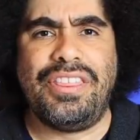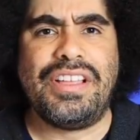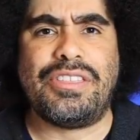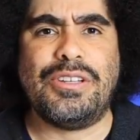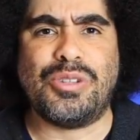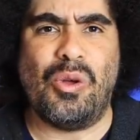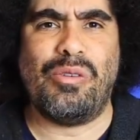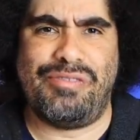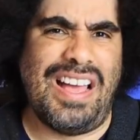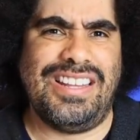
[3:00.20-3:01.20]
I think those are
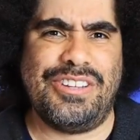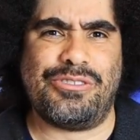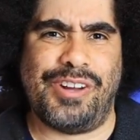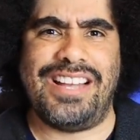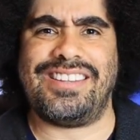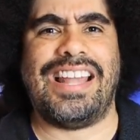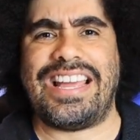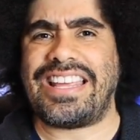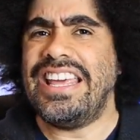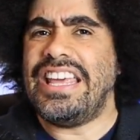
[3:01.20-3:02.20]
all valid, right?
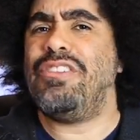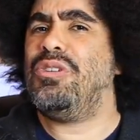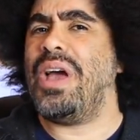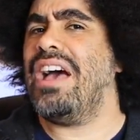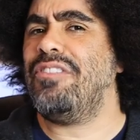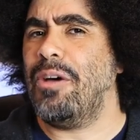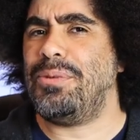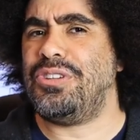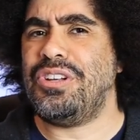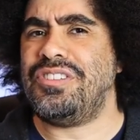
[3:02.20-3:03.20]
Like, if you have the
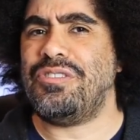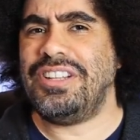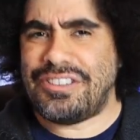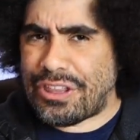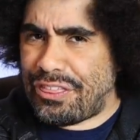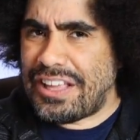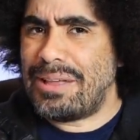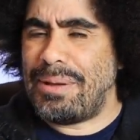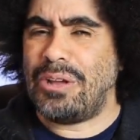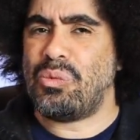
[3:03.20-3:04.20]
opportunity really to think
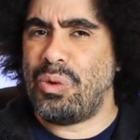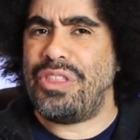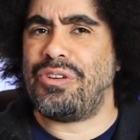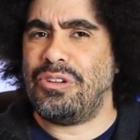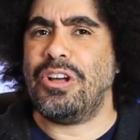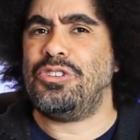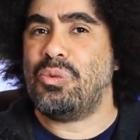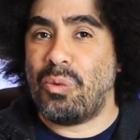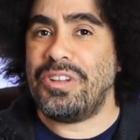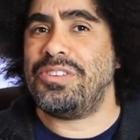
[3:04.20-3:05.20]
about whether or not
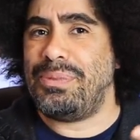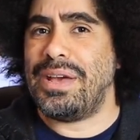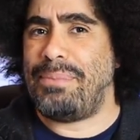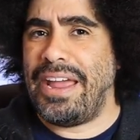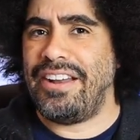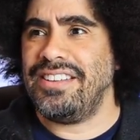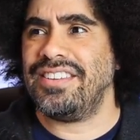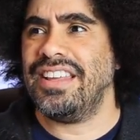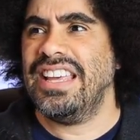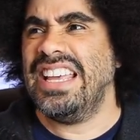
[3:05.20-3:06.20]
you want to be a
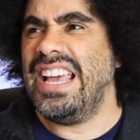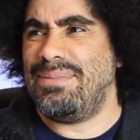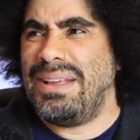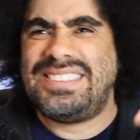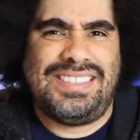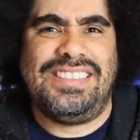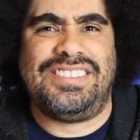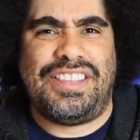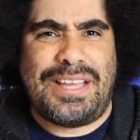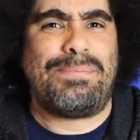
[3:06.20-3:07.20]
parent, it makes sense
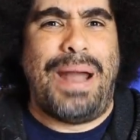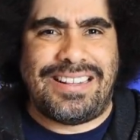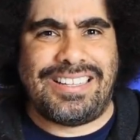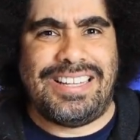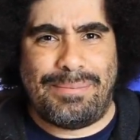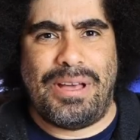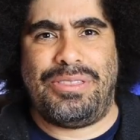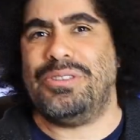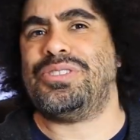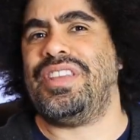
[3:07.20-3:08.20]
to think practically
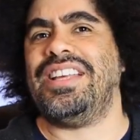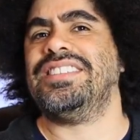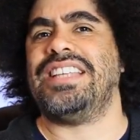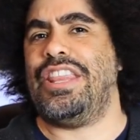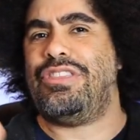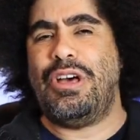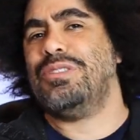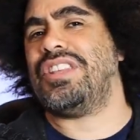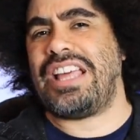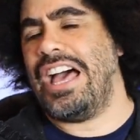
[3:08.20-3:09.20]
about those things, and
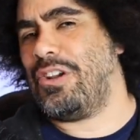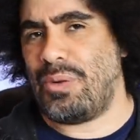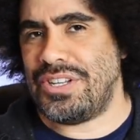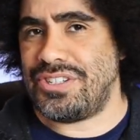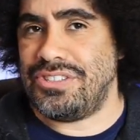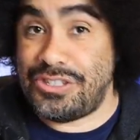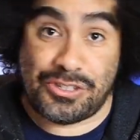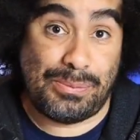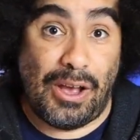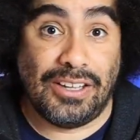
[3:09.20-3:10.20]
those are the kind of questions you
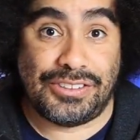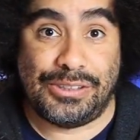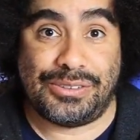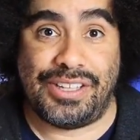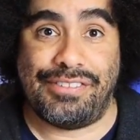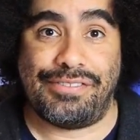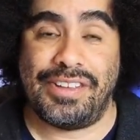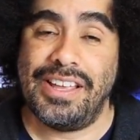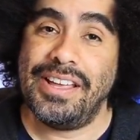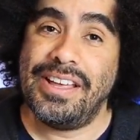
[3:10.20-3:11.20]
should be asking yourself.
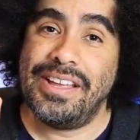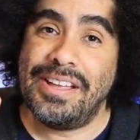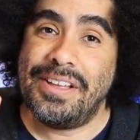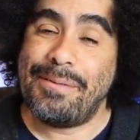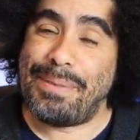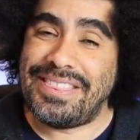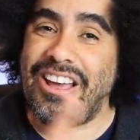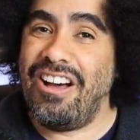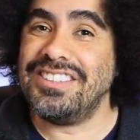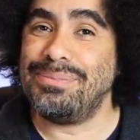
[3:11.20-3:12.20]
But
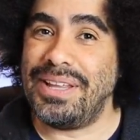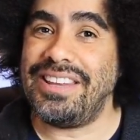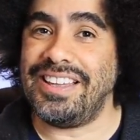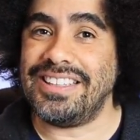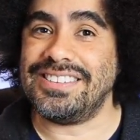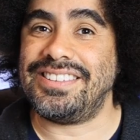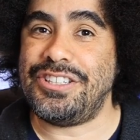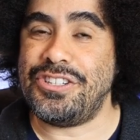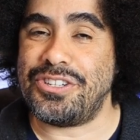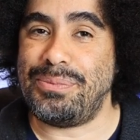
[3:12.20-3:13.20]
there are some other things
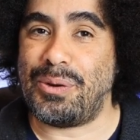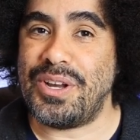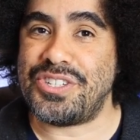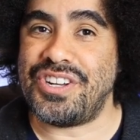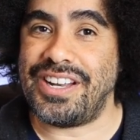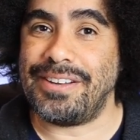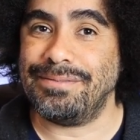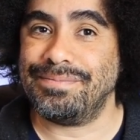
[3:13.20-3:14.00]
that you should be questioning,